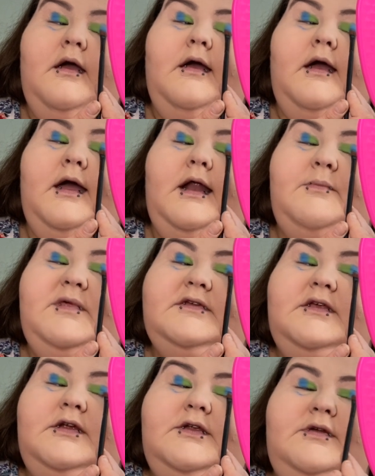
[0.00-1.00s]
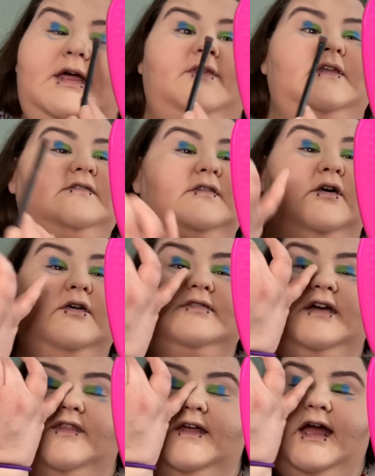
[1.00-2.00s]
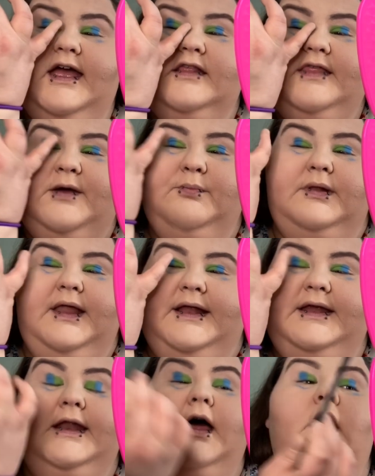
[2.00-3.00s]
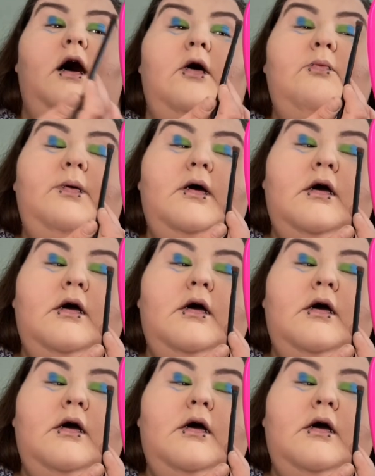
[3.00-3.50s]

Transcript: And I'm just gonna do it like this low because I think I can like blend it up.